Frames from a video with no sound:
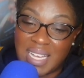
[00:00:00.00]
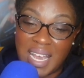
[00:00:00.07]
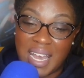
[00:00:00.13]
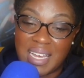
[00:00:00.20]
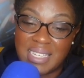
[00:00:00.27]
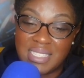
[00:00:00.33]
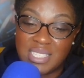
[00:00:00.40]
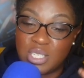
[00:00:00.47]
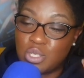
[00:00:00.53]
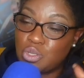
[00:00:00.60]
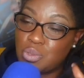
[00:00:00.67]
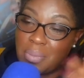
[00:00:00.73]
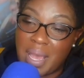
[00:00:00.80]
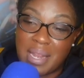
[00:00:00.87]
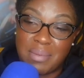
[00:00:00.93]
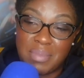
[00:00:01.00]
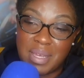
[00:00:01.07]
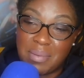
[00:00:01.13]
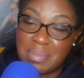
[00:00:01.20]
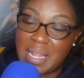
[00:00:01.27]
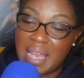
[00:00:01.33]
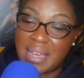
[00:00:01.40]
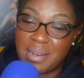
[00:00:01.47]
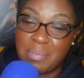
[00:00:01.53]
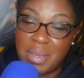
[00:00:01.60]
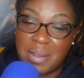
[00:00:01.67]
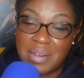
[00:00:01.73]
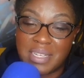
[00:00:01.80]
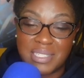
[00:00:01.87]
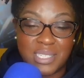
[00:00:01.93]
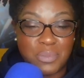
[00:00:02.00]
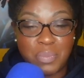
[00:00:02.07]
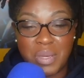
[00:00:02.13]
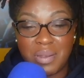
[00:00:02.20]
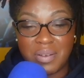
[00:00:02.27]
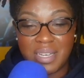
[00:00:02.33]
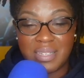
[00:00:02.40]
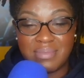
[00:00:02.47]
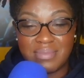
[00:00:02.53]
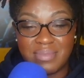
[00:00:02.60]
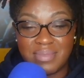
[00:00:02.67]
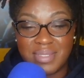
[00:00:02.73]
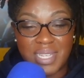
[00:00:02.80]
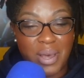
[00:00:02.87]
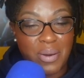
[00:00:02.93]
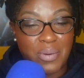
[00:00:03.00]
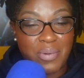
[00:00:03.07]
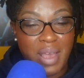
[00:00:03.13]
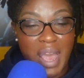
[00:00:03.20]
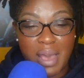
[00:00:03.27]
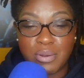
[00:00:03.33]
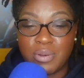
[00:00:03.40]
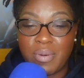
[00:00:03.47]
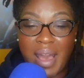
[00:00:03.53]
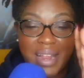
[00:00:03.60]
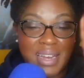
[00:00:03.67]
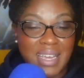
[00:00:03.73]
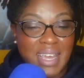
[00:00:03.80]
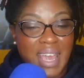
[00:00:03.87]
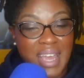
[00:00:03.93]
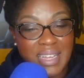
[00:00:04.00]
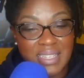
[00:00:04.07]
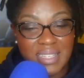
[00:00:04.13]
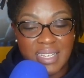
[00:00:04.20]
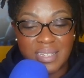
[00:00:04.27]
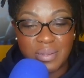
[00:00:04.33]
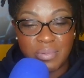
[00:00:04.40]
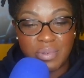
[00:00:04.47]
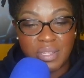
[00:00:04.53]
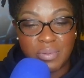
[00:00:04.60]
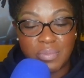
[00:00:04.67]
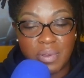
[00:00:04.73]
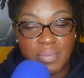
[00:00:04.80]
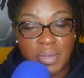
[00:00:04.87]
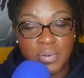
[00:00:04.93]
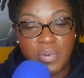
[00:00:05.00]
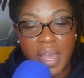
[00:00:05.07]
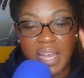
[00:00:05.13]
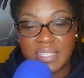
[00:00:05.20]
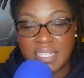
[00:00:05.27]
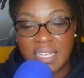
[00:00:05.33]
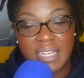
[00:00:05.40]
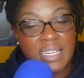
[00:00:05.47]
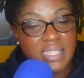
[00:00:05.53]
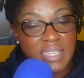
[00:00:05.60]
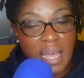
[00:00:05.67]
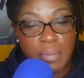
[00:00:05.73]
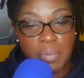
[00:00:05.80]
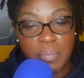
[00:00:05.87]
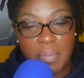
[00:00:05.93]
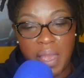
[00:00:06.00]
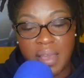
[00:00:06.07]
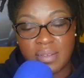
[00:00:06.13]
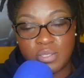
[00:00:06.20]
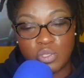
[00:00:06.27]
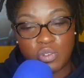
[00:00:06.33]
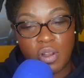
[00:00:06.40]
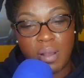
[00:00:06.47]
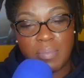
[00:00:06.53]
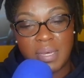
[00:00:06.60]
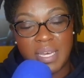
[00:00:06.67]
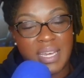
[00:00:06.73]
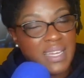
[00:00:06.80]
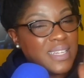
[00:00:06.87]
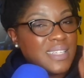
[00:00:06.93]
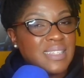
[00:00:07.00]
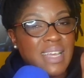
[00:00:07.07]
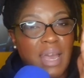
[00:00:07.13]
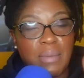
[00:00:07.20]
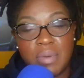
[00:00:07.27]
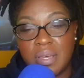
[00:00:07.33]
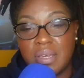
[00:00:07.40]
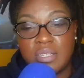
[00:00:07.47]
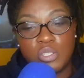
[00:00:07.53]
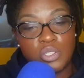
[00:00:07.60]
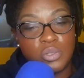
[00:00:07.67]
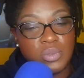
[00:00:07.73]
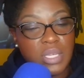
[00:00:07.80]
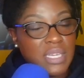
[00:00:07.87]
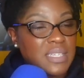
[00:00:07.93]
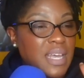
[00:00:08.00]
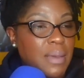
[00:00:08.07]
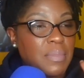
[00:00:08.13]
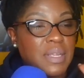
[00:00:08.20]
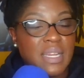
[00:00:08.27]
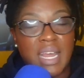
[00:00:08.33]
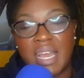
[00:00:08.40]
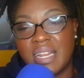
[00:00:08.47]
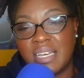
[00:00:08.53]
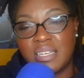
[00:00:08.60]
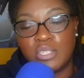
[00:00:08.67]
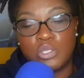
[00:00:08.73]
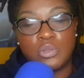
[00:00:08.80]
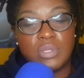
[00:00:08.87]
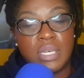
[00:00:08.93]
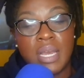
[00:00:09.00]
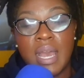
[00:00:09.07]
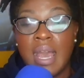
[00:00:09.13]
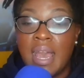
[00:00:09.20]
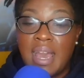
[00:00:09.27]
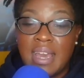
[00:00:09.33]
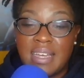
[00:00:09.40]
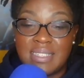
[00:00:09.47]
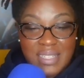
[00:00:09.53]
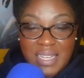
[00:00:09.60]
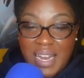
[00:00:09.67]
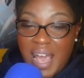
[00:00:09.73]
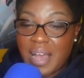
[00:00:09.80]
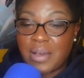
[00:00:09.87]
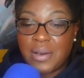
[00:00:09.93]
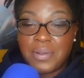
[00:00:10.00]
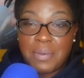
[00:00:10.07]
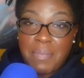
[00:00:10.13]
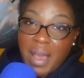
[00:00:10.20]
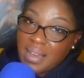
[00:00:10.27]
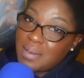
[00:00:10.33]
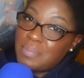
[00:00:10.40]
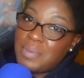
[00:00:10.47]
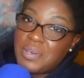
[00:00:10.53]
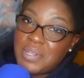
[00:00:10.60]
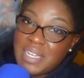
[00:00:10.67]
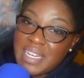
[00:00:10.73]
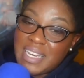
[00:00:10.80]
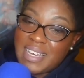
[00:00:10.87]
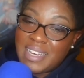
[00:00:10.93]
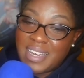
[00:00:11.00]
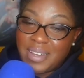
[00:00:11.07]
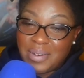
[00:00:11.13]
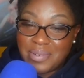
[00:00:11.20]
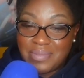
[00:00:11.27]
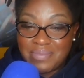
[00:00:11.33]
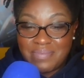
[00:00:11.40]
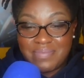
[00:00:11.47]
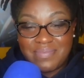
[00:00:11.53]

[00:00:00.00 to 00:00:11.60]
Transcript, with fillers: Okay. It's just traumatic being black in America, just period. So, how do I negate dealing with a woman who has any type of past trauma, any type of issues, any type of daddy issues? It is to not go to my community and get her.